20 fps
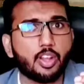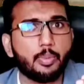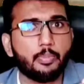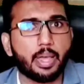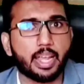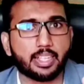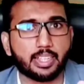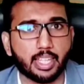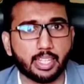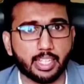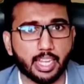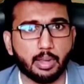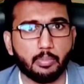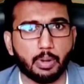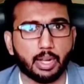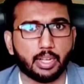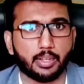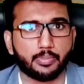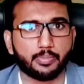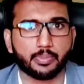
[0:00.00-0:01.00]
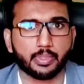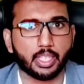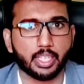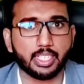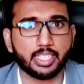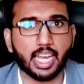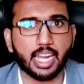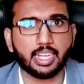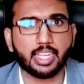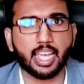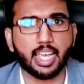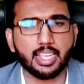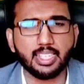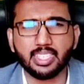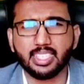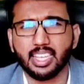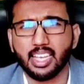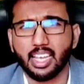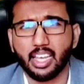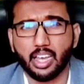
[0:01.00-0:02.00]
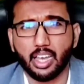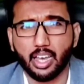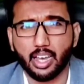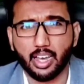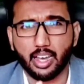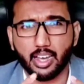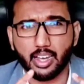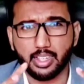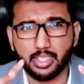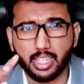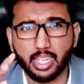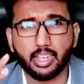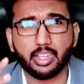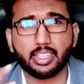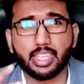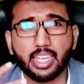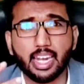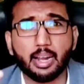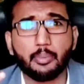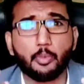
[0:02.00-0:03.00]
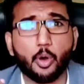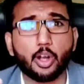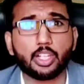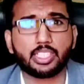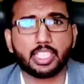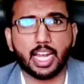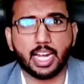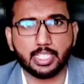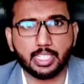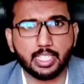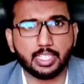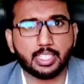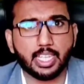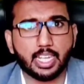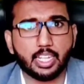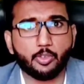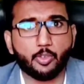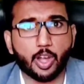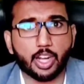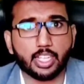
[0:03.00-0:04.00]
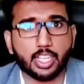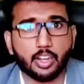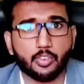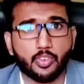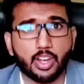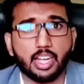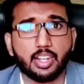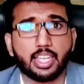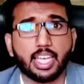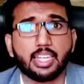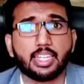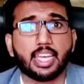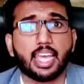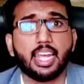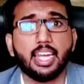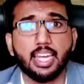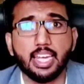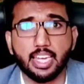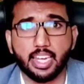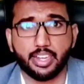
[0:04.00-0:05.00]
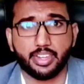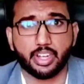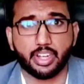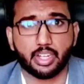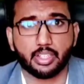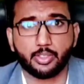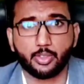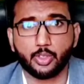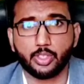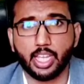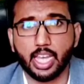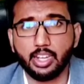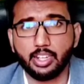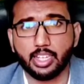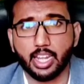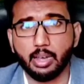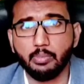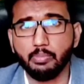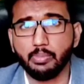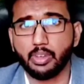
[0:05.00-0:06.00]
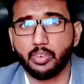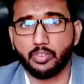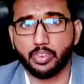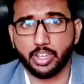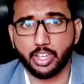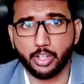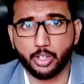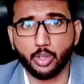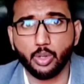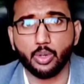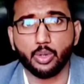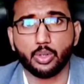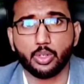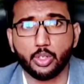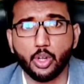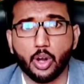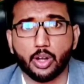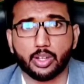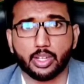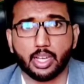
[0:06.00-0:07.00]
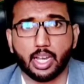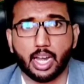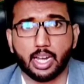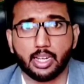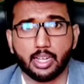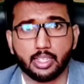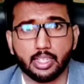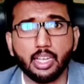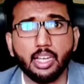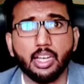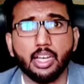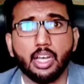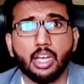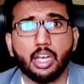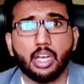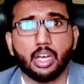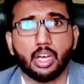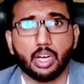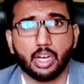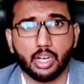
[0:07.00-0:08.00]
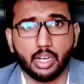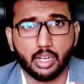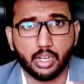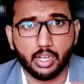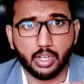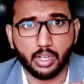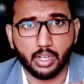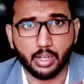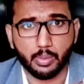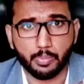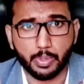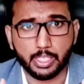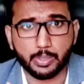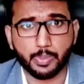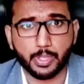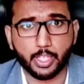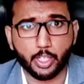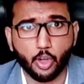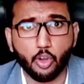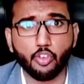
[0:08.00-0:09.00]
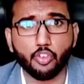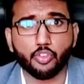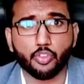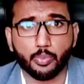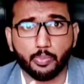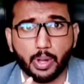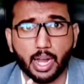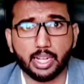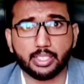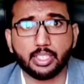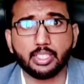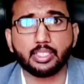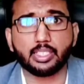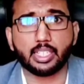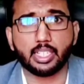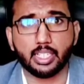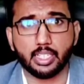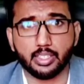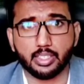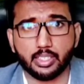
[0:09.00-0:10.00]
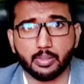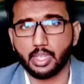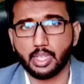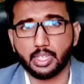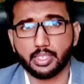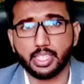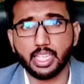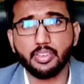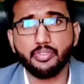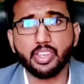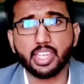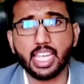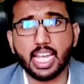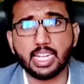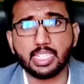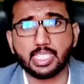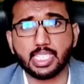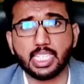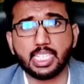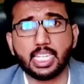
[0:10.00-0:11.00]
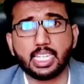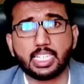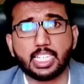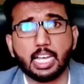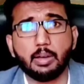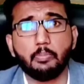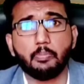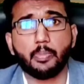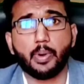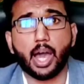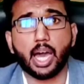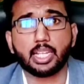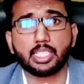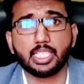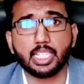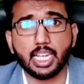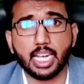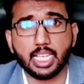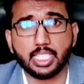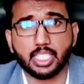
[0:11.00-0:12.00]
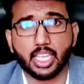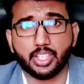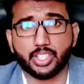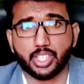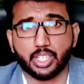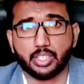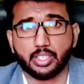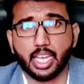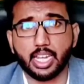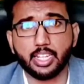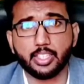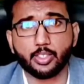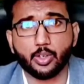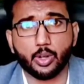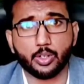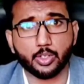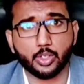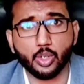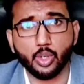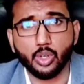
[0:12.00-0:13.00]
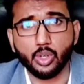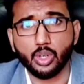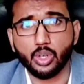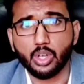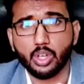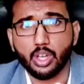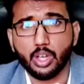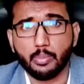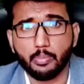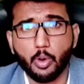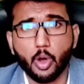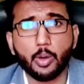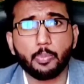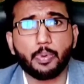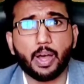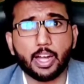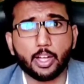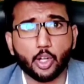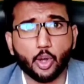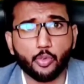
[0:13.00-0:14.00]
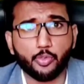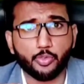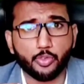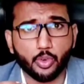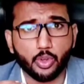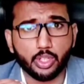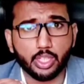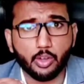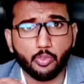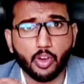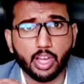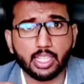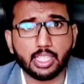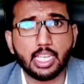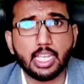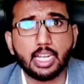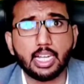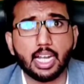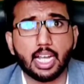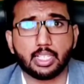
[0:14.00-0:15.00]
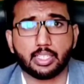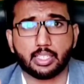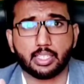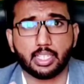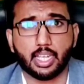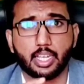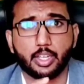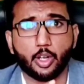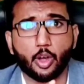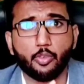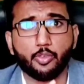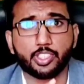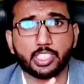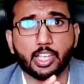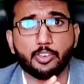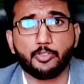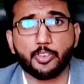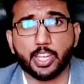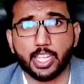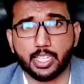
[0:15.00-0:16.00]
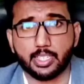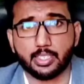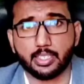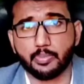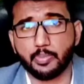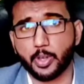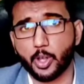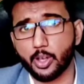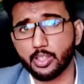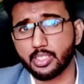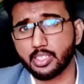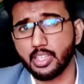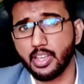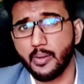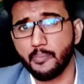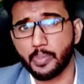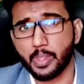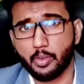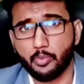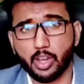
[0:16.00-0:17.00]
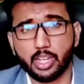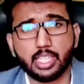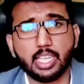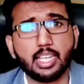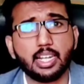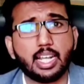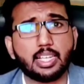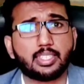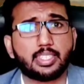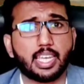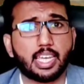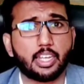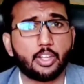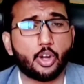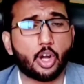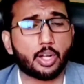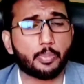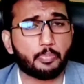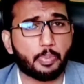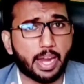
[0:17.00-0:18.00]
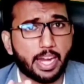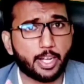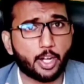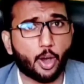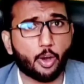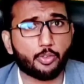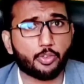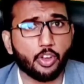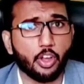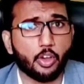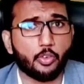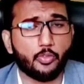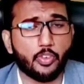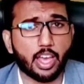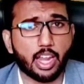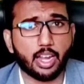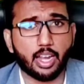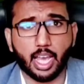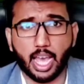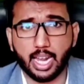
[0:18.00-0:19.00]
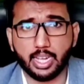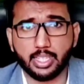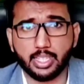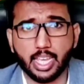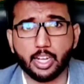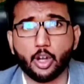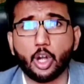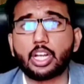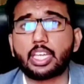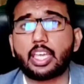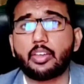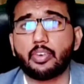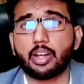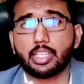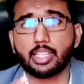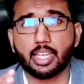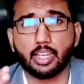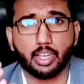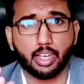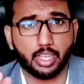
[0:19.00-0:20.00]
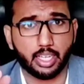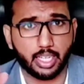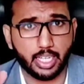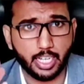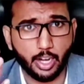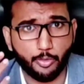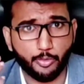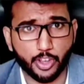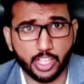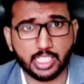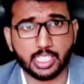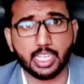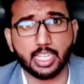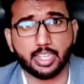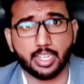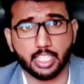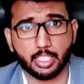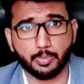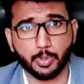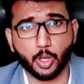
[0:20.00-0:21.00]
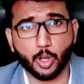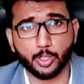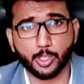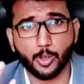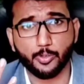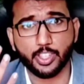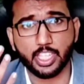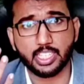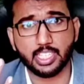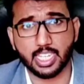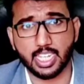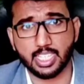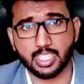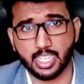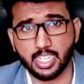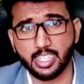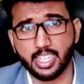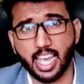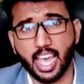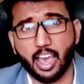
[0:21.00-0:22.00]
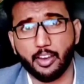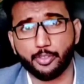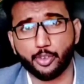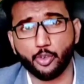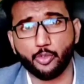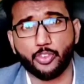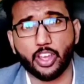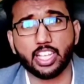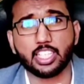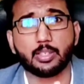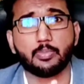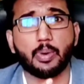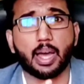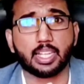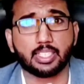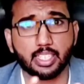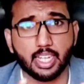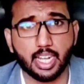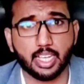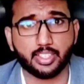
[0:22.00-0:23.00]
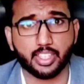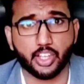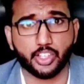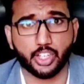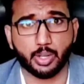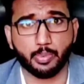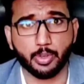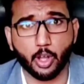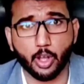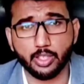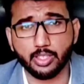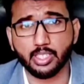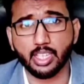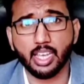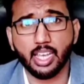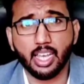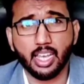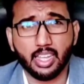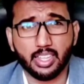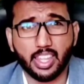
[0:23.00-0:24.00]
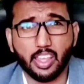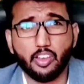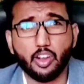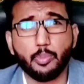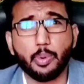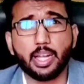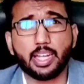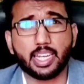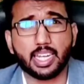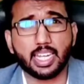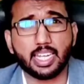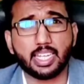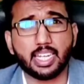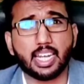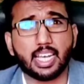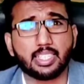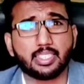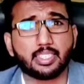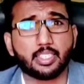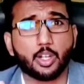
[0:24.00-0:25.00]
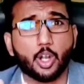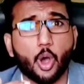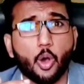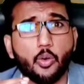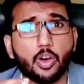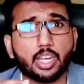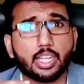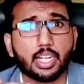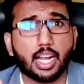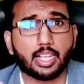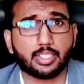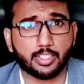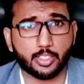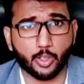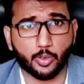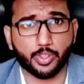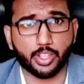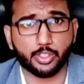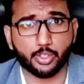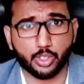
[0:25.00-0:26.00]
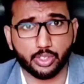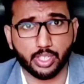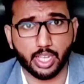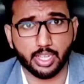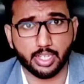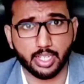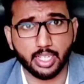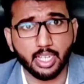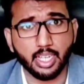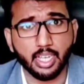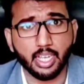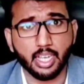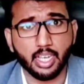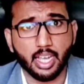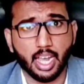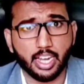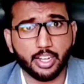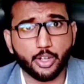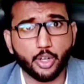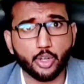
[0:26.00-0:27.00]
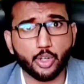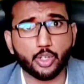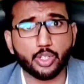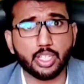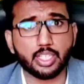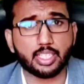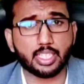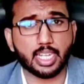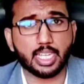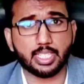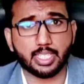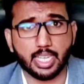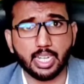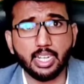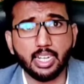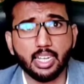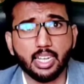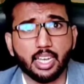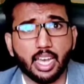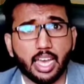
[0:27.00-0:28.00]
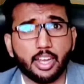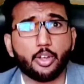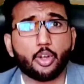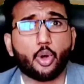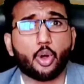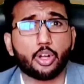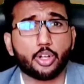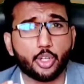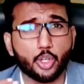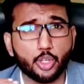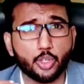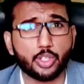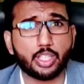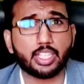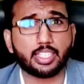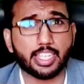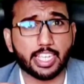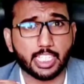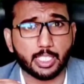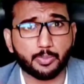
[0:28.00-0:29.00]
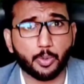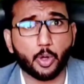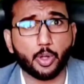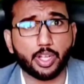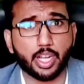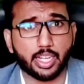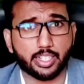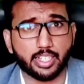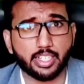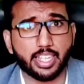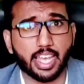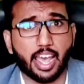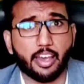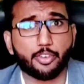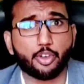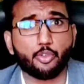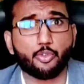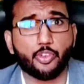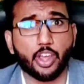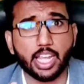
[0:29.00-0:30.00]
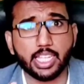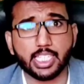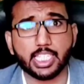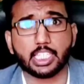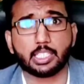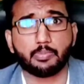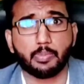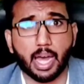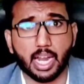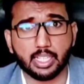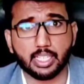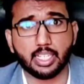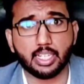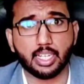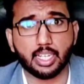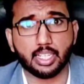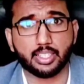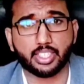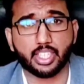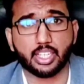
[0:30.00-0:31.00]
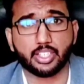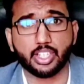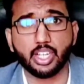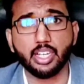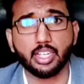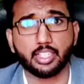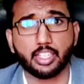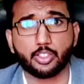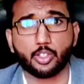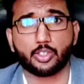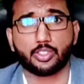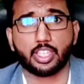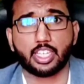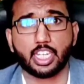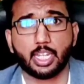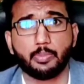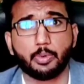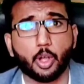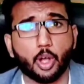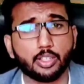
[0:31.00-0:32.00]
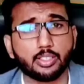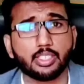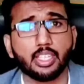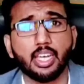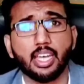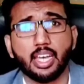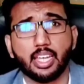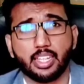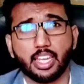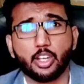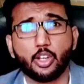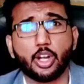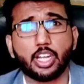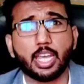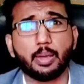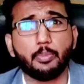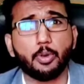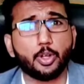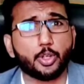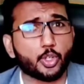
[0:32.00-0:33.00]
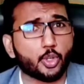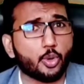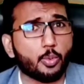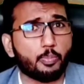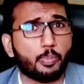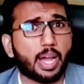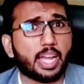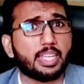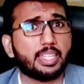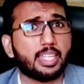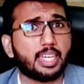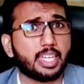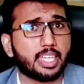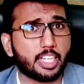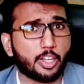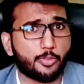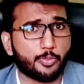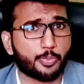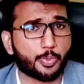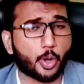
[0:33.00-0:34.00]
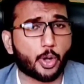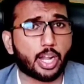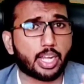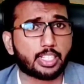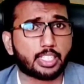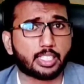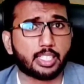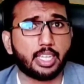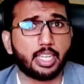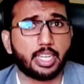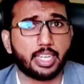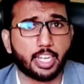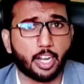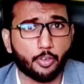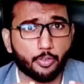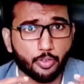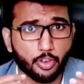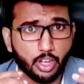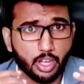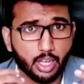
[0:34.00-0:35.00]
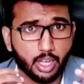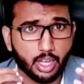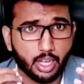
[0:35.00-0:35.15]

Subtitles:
will make the table. In that case, there are more chances that the worker will get alienated. So that term we need to note under the perspective of Marxist criticism. Then we can see the term marginalization. That is also more part of the working class kind of sufferings, because working class, they are not paid off well and they are not given the enough facilities. Because of this reason they have to face marginalization, because they will be treated as lower classes of the society, and due to this reason or due to this exploitation they have to face this marginalization in the society, because they are not able to buy the enough products, enough